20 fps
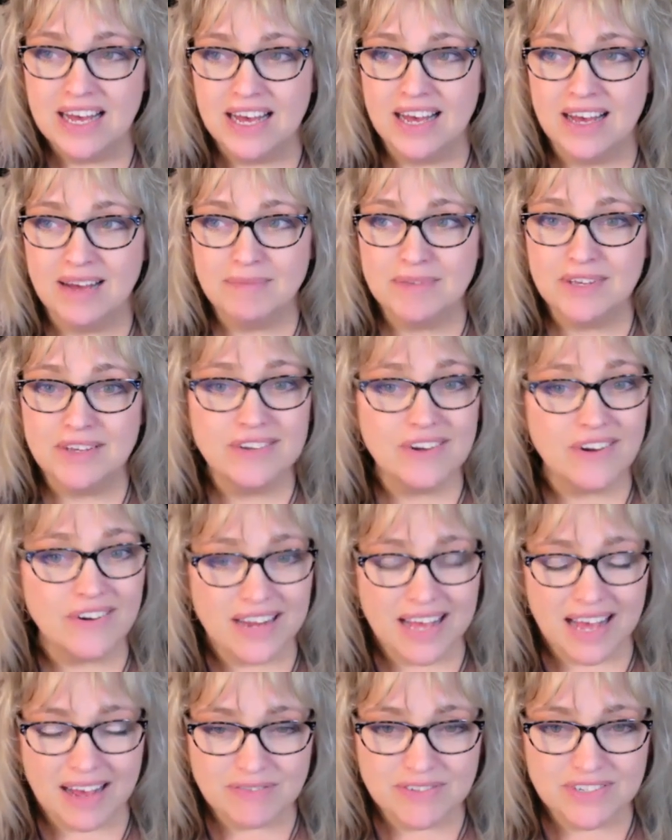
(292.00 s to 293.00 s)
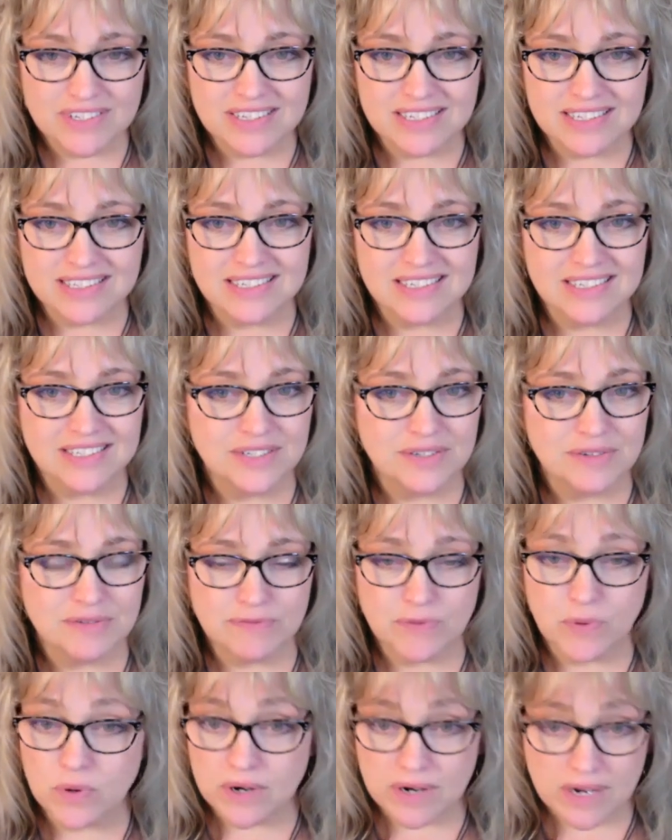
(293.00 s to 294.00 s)
Um, you don't have to listen to
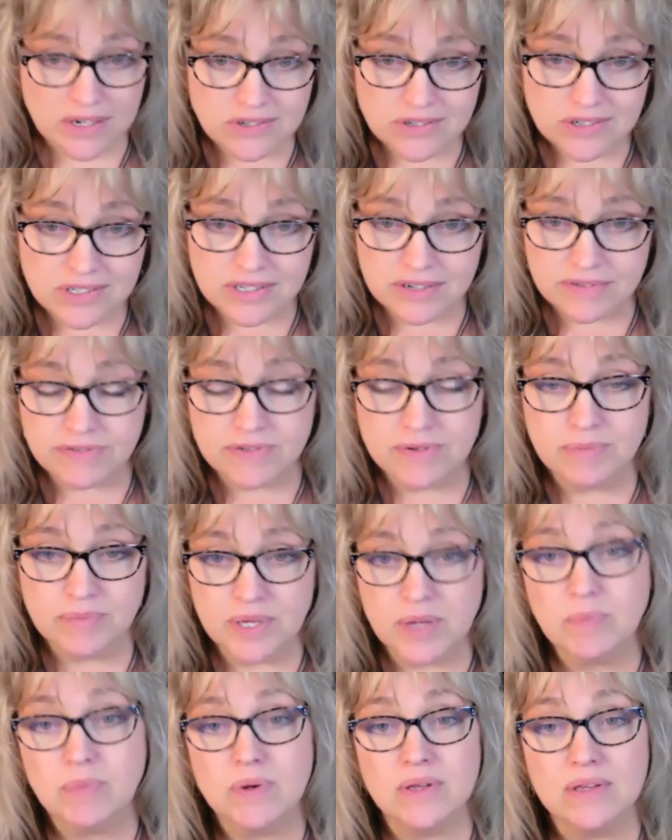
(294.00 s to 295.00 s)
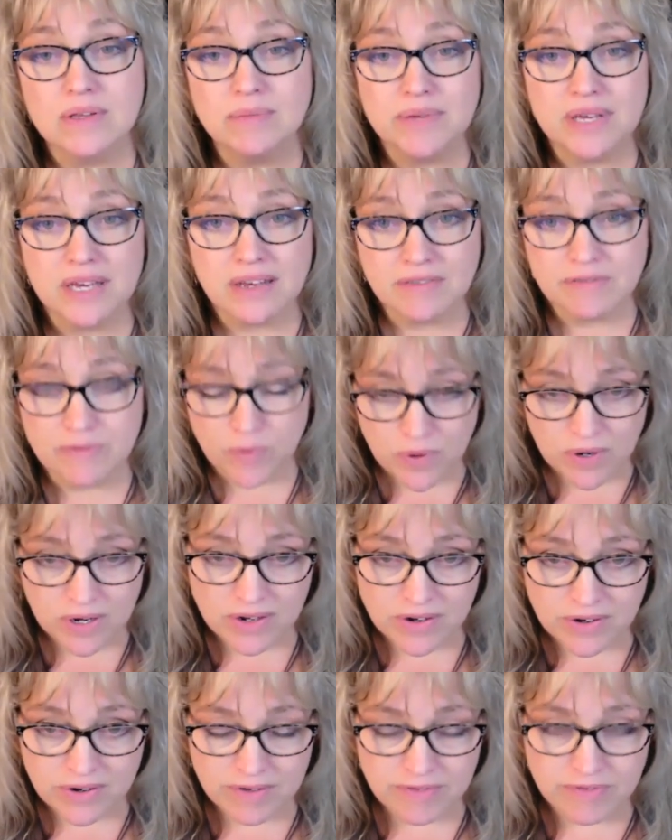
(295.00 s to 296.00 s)
400 different people and be on
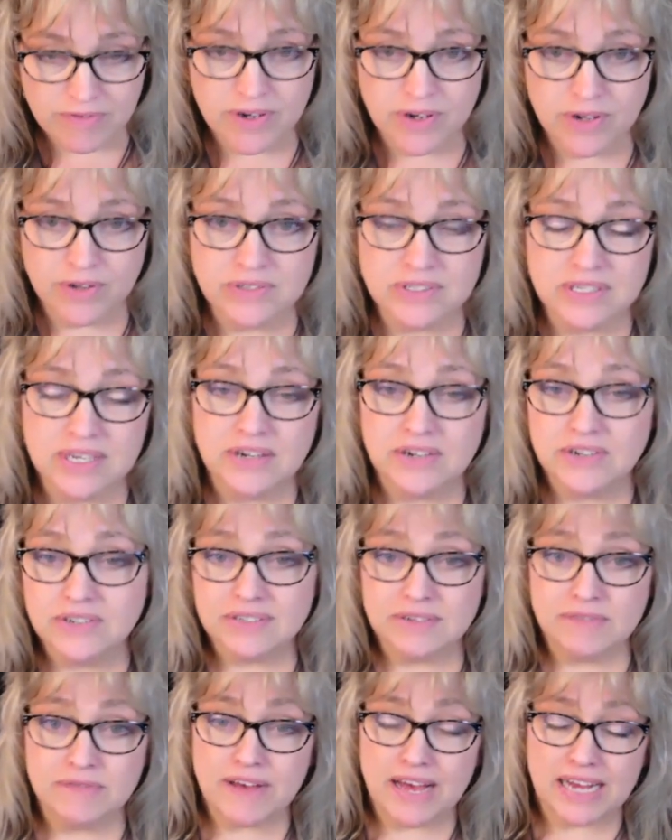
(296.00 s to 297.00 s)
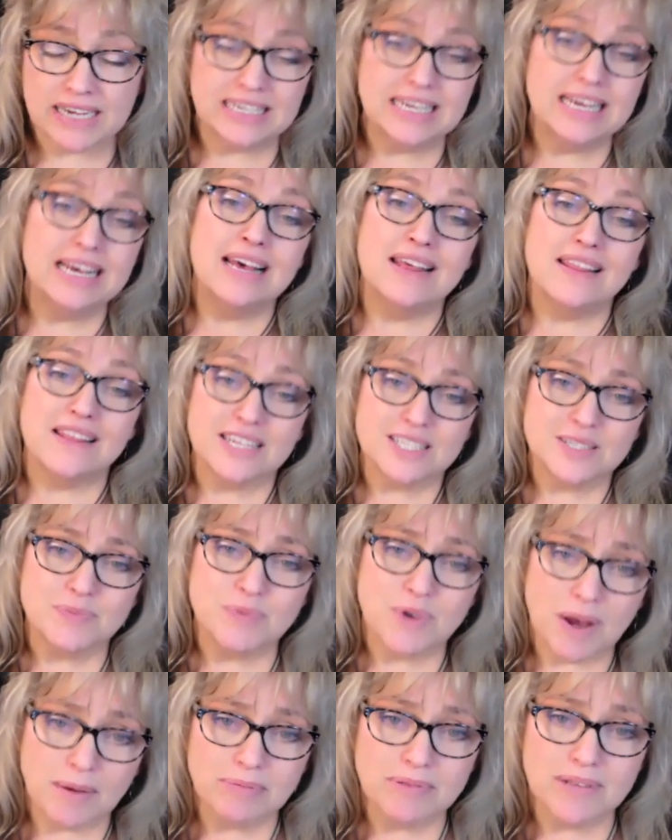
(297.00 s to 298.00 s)
400 different newsletters. In fact, that's
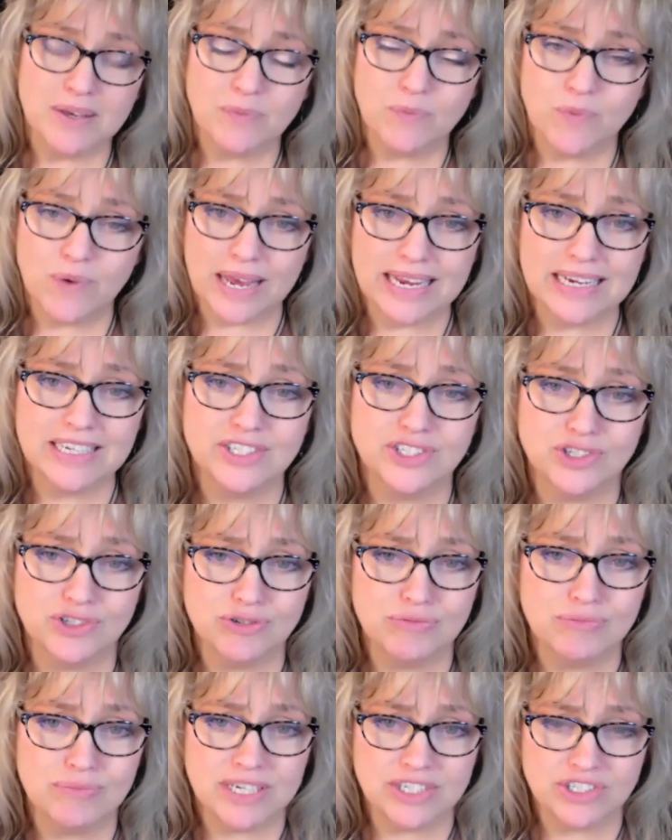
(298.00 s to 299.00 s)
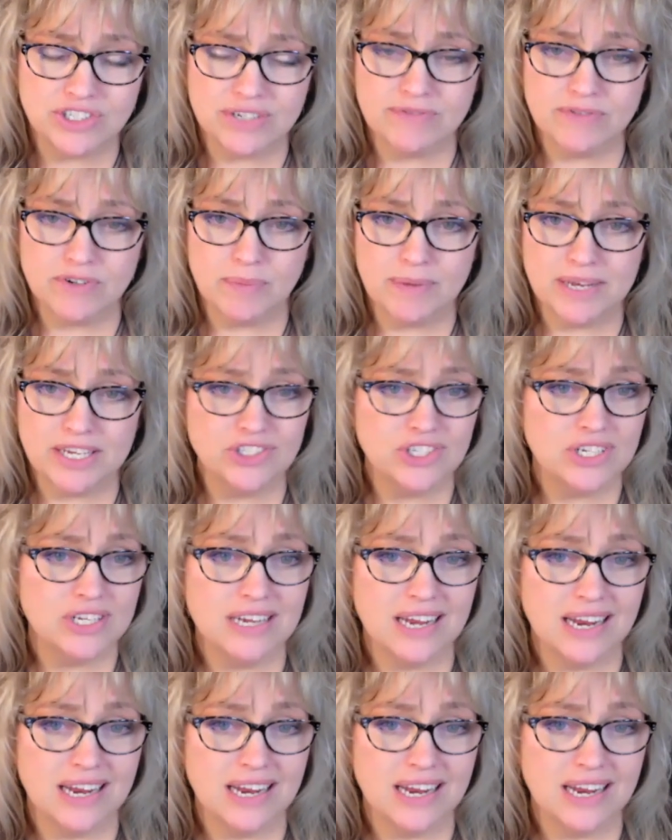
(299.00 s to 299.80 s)
probably way too much information.